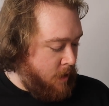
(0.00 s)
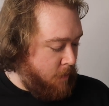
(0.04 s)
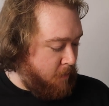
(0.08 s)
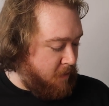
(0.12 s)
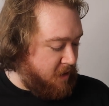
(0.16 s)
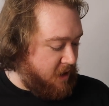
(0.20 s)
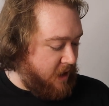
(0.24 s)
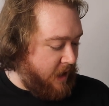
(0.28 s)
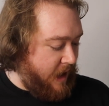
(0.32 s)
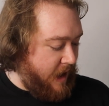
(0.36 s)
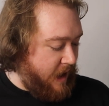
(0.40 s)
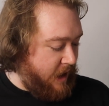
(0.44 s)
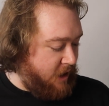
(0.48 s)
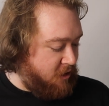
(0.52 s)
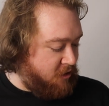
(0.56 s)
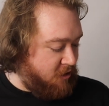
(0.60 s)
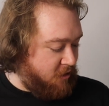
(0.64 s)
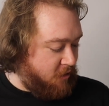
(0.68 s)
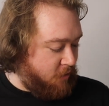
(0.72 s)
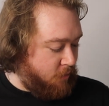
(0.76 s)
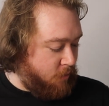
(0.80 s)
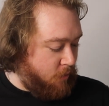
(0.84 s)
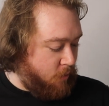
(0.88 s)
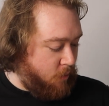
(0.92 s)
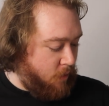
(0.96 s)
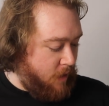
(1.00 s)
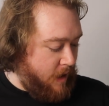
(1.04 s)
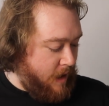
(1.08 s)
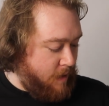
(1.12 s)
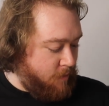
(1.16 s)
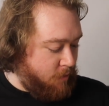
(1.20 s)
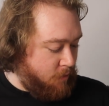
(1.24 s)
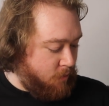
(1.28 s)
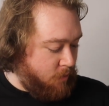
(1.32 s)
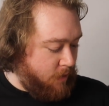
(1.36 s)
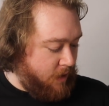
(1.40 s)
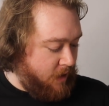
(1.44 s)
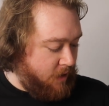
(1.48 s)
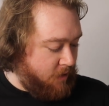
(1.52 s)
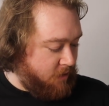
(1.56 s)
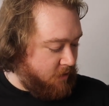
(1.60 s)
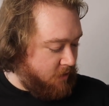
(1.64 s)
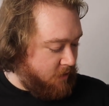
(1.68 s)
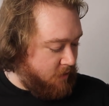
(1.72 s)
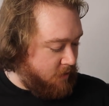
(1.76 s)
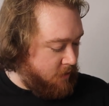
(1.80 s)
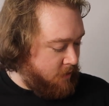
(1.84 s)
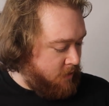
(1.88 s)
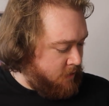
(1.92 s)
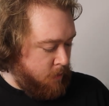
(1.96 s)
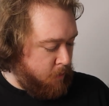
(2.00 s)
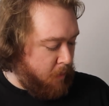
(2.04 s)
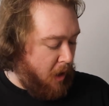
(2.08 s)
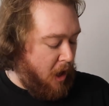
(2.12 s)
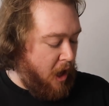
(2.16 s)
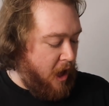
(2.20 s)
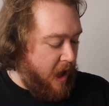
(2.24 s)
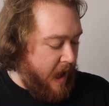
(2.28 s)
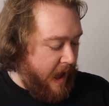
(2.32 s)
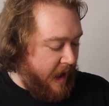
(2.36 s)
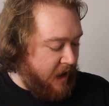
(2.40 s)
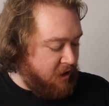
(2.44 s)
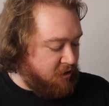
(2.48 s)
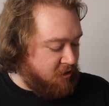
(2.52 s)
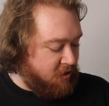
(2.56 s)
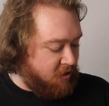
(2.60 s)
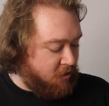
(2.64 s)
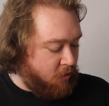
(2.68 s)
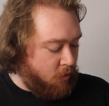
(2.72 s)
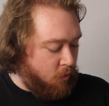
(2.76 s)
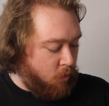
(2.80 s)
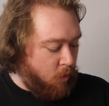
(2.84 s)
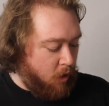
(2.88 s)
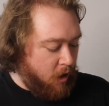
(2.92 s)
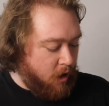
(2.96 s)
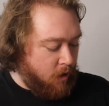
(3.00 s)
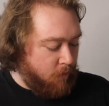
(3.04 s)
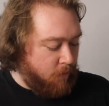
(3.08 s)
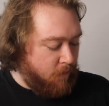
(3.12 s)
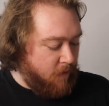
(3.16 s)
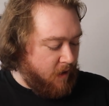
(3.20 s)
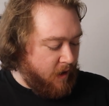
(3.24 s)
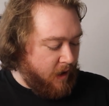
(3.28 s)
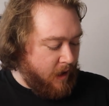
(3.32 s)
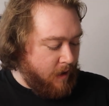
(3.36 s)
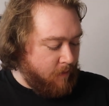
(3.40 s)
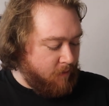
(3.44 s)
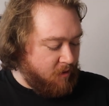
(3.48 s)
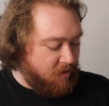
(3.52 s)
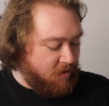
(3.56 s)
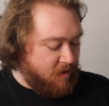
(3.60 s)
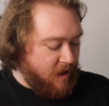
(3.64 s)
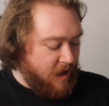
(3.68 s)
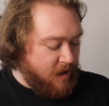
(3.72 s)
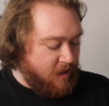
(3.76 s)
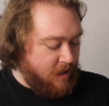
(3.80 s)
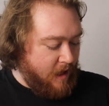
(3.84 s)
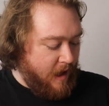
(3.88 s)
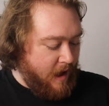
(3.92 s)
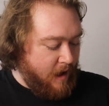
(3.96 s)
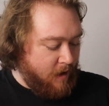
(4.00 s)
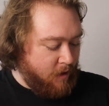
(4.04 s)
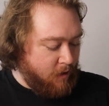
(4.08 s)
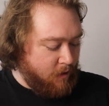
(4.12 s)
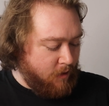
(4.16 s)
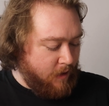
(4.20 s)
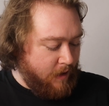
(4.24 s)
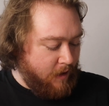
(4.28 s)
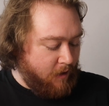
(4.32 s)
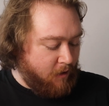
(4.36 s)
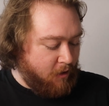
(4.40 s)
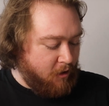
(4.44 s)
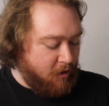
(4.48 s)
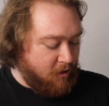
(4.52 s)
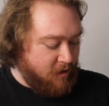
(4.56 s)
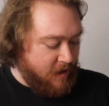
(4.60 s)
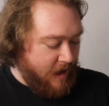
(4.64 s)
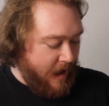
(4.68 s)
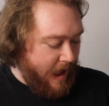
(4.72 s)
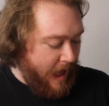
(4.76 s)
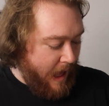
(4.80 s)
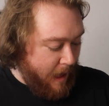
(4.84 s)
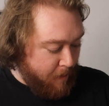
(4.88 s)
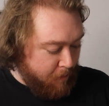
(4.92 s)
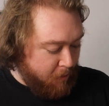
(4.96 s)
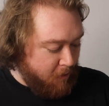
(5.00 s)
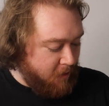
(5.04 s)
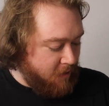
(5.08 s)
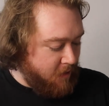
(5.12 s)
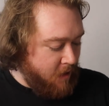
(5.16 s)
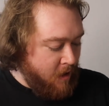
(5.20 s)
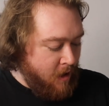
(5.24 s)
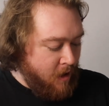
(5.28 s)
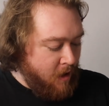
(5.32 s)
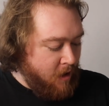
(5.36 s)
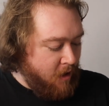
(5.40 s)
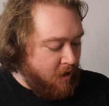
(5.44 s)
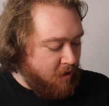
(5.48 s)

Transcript: but the agents for whatever reason, but her agents or what the fuck ever said that it couldn't happen,